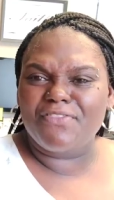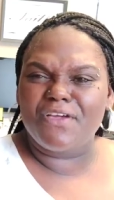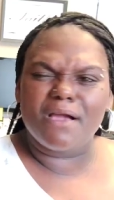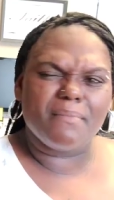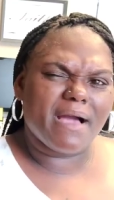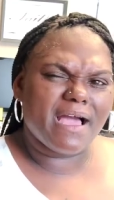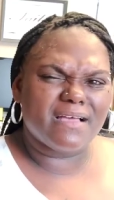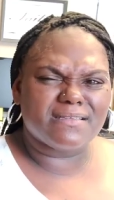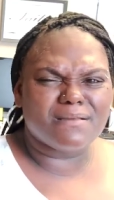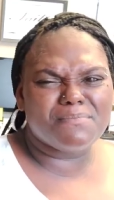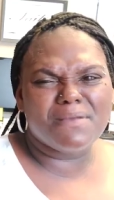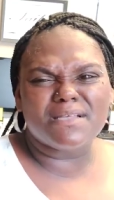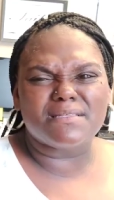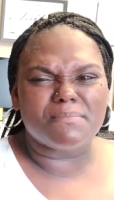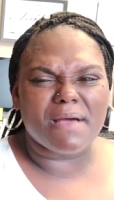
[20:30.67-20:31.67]
I think I might have
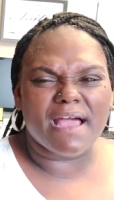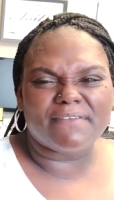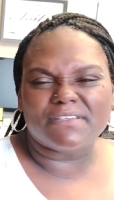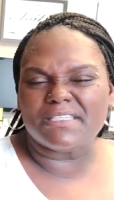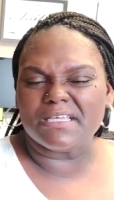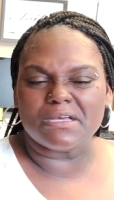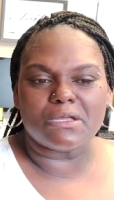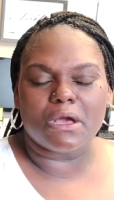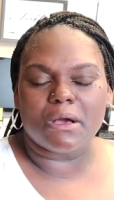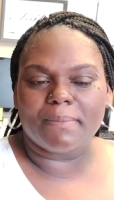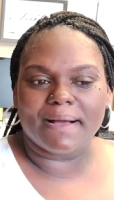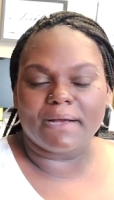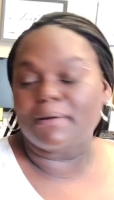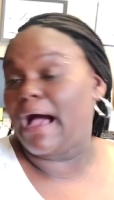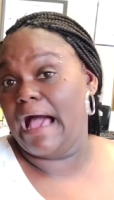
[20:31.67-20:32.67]
something else I might have to tell y'all
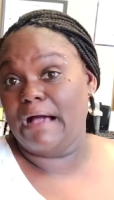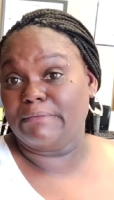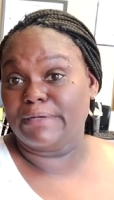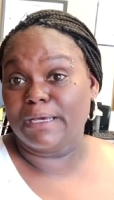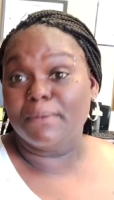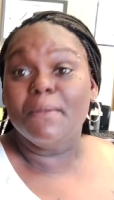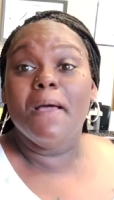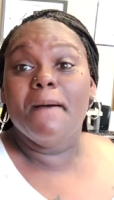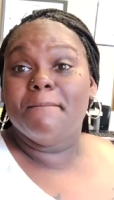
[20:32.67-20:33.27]
about. I don't know.